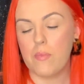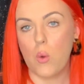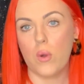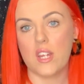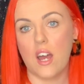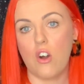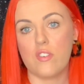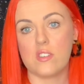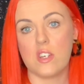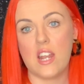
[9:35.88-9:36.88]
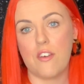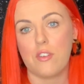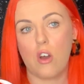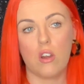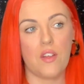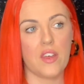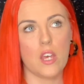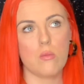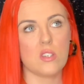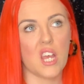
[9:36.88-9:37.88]
When I obviously left it on, I think
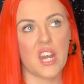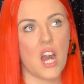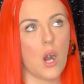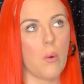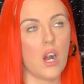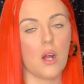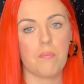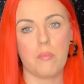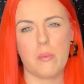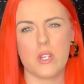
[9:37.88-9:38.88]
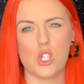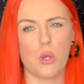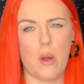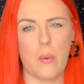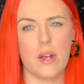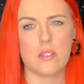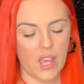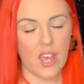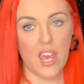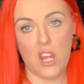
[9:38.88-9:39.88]
it was like an hour, maybe 2 hours,
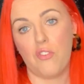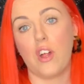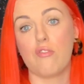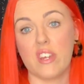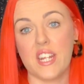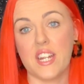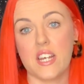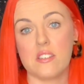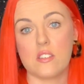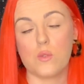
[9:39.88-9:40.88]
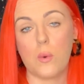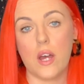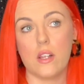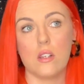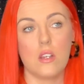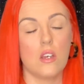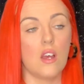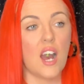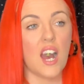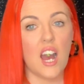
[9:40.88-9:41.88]
it felt really nice as well.
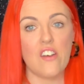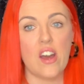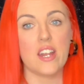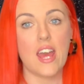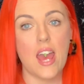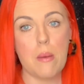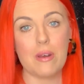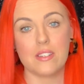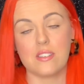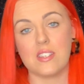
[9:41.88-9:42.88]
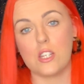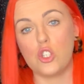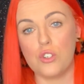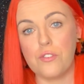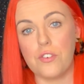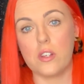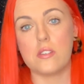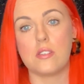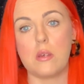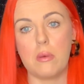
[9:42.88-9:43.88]
I have had hair masks that do feel
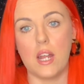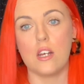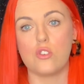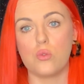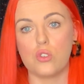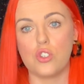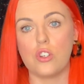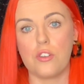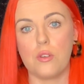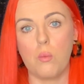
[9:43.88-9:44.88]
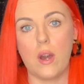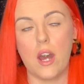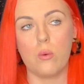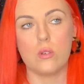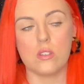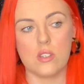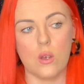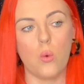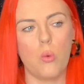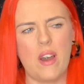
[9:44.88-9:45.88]
similar, so it's nothing where I would say,
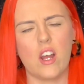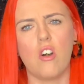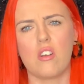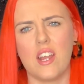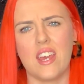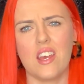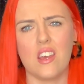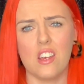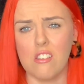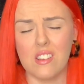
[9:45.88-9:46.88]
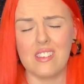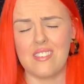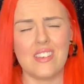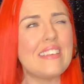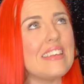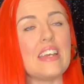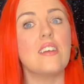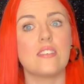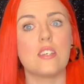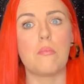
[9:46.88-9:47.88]
oh my god, like you
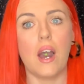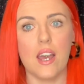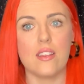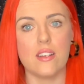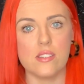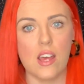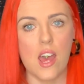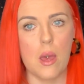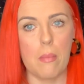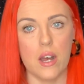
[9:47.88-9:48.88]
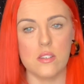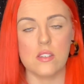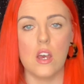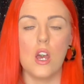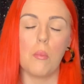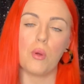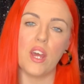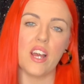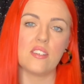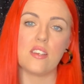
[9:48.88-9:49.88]
need to buy this hair mask. But
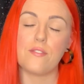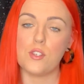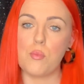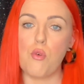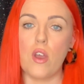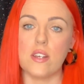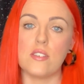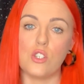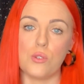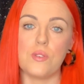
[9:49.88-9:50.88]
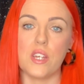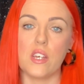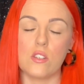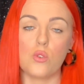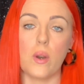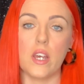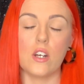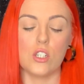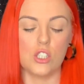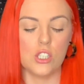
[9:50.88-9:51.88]
like I said, for the price, I do think it's quite
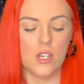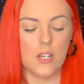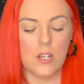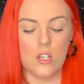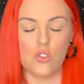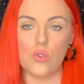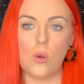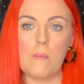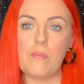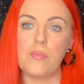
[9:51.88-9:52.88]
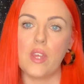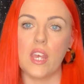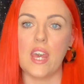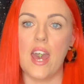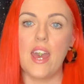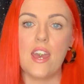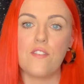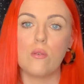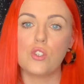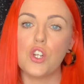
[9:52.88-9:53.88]
good. So yeah, if
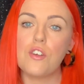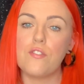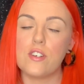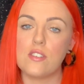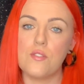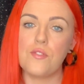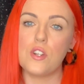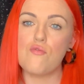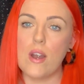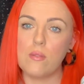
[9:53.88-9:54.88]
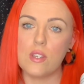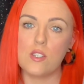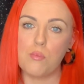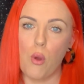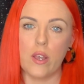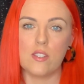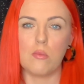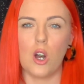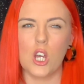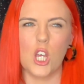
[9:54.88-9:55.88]
I was looking for something around this price
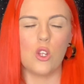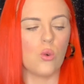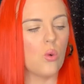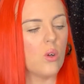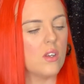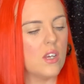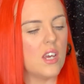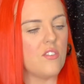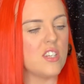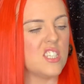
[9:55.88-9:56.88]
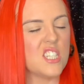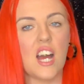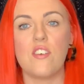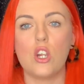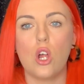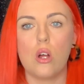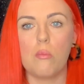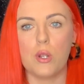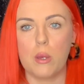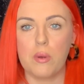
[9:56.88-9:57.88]
mark, you know, I didn't have a lot of
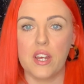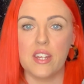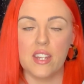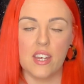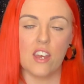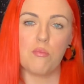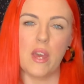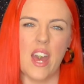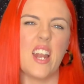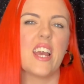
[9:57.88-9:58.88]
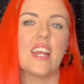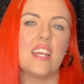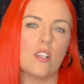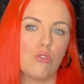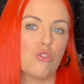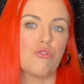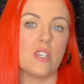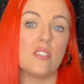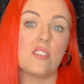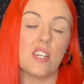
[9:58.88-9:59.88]
money but I needed to give my hair like a little
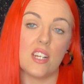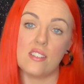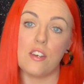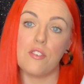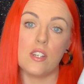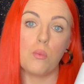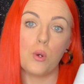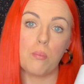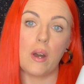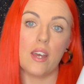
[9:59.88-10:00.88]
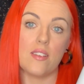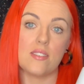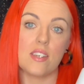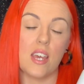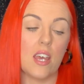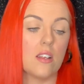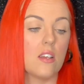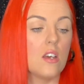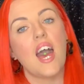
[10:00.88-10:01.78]
treat, then I definitely would buy this again.